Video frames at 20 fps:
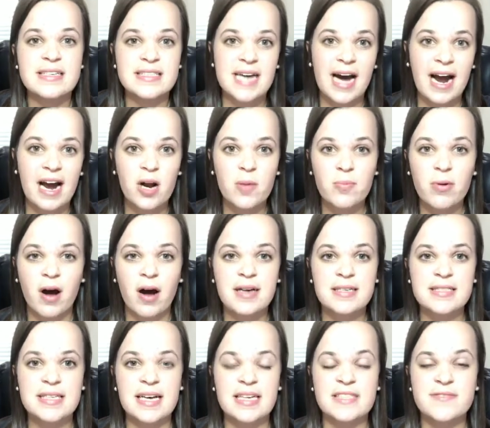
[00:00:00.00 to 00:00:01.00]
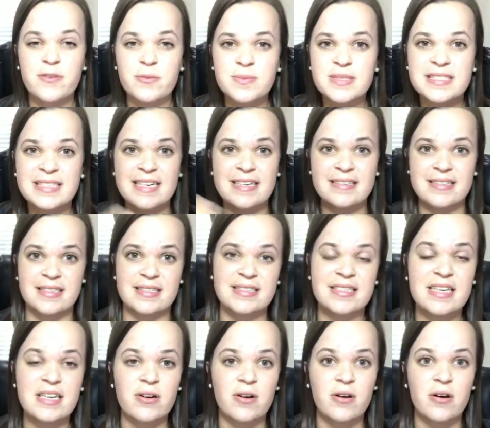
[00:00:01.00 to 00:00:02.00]
entire process from seed to
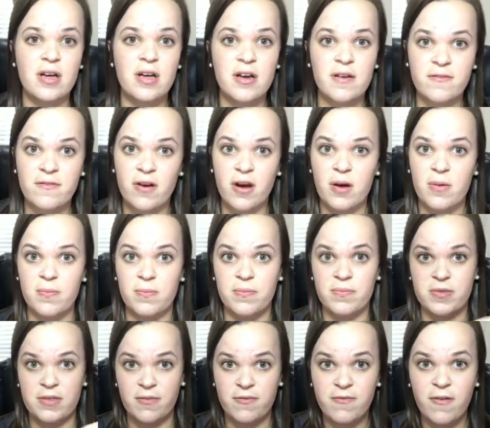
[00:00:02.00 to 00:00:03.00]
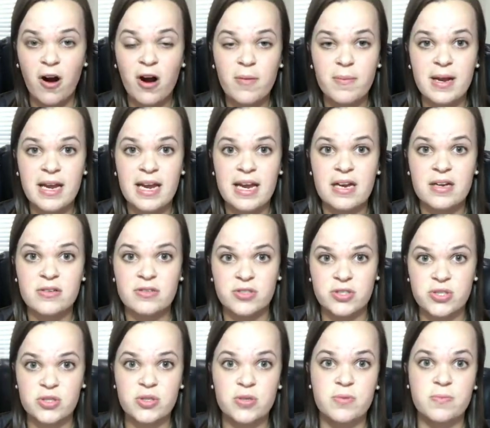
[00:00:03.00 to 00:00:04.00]
seal, from the farming
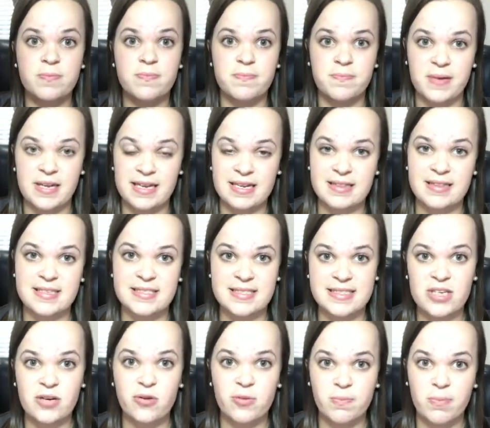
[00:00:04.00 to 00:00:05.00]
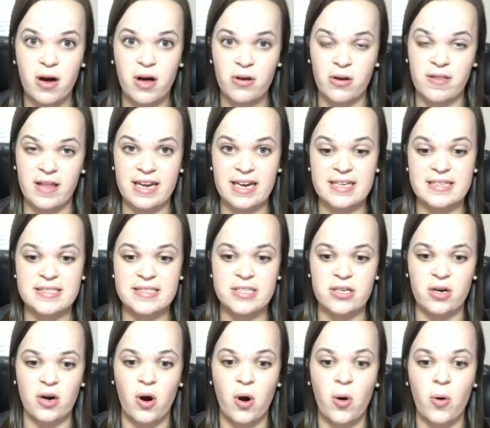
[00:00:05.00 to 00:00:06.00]
to being the sealed bottle that gets
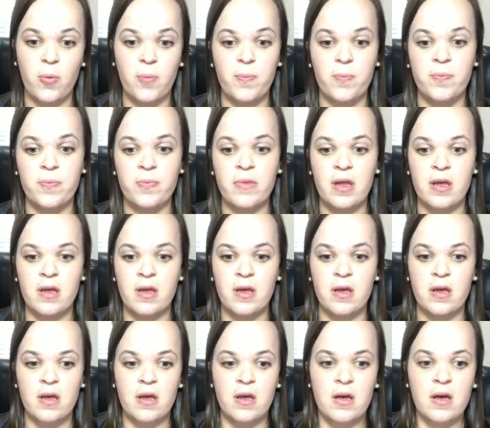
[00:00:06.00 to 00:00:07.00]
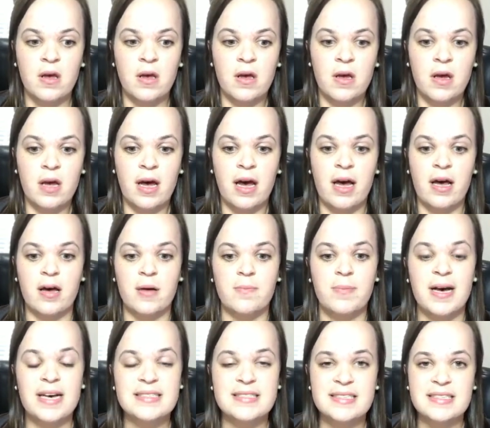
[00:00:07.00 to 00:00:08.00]
to your home.
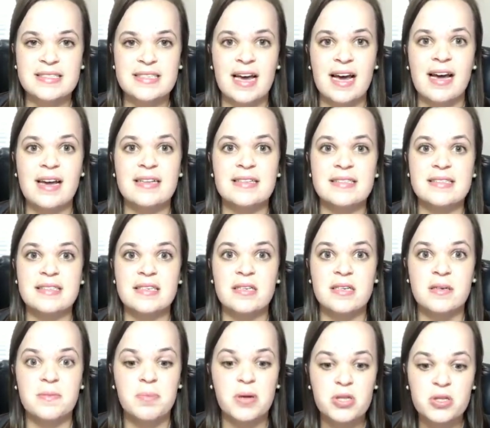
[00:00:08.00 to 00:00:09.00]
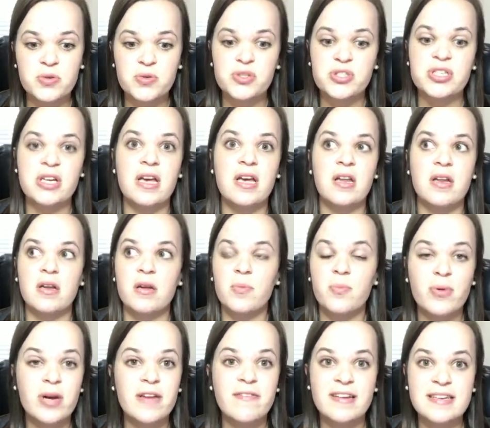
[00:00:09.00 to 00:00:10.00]
Pesticides, pollution,
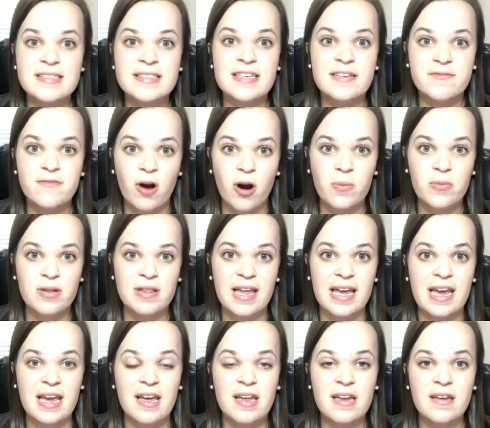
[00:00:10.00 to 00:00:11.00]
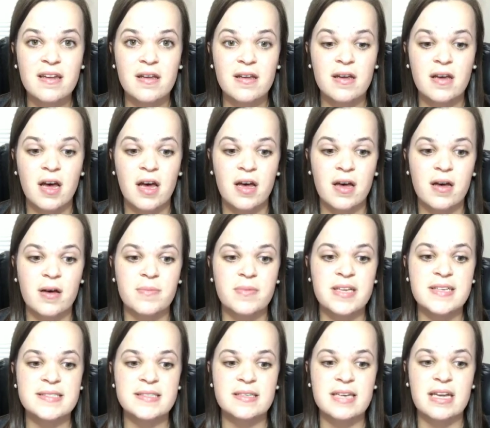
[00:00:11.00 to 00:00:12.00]
previously farmed land,
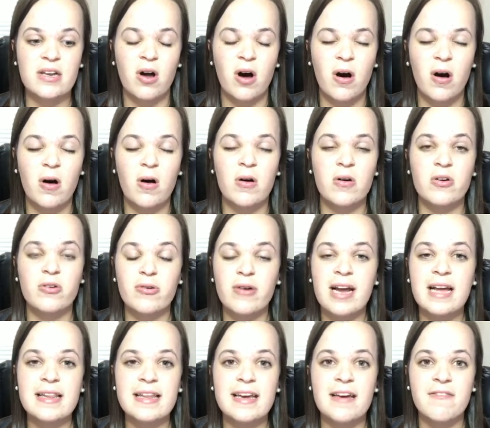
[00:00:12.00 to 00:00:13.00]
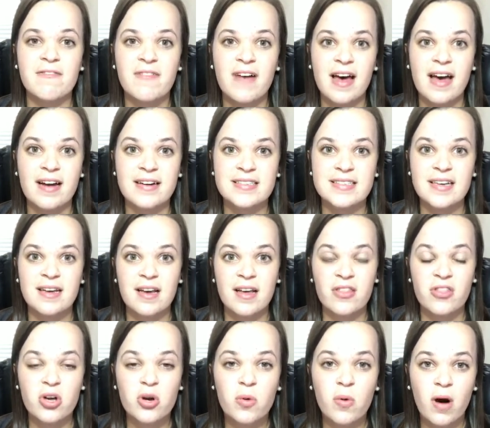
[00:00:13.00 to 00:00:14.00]
these can all greatly affect
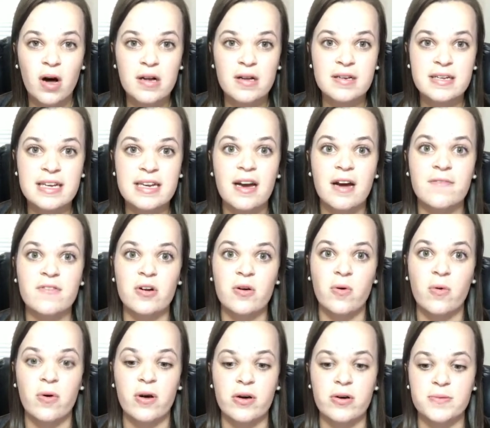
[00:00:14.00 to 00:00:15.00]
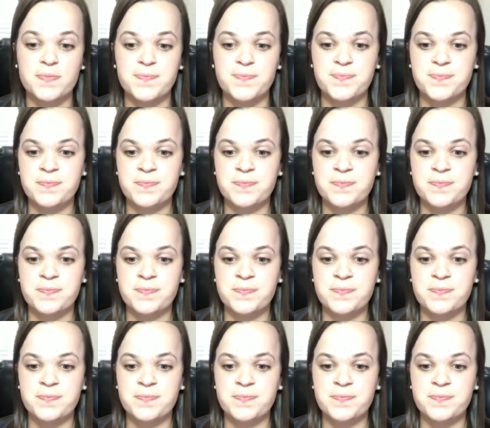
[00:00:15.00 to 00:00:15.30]
the quality of your oil.